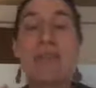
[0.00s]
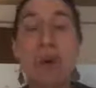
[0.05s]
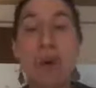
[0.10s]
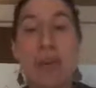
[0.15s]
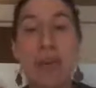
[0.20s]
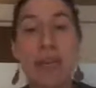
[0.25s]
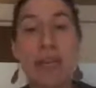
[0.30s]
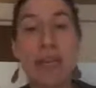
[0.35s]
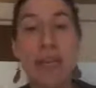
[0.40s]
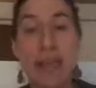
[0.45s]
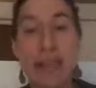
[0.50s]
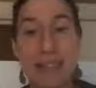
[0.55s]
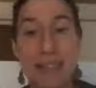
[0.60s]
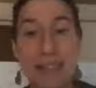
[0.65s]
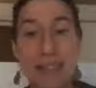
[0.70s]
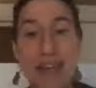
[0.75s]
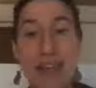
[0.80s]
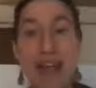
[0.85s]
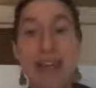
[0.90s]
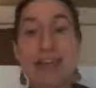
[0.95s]
any
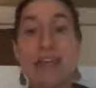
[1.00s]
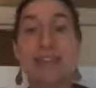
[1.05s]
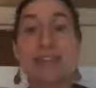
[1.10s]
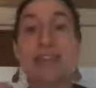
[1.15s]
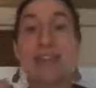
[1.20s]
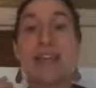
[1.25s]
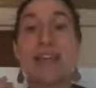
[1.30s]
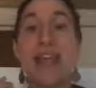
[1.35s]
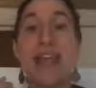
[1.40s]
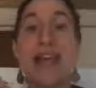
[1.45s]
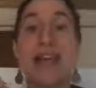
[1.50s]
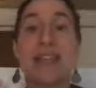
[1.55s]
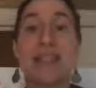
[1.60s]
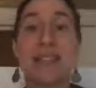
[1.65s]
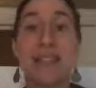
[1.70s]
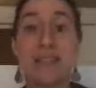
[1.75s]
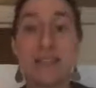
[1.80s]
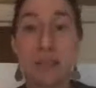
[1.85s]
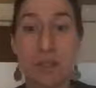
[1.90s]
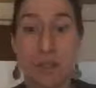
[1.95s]
moment
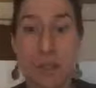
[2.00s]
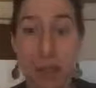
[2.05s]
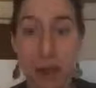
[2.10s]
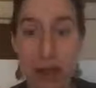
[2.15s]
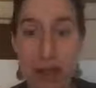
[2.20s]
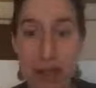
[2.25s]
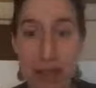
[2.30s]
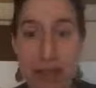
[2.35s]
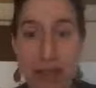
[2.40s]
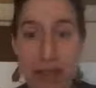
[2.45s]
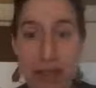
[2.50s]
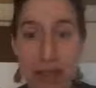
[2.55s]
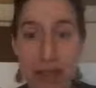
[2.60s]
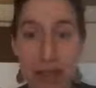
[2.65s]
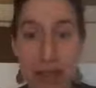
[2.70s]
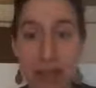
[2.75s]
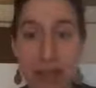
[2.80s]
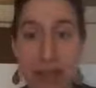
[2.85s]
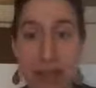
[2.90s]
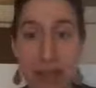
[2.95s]
exactly as it's
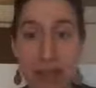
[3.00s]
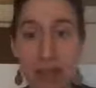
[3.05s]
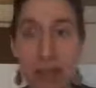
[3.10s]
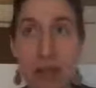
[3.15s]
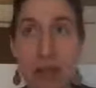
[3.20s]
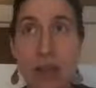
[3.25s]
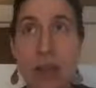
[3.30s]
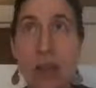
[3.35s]
arising.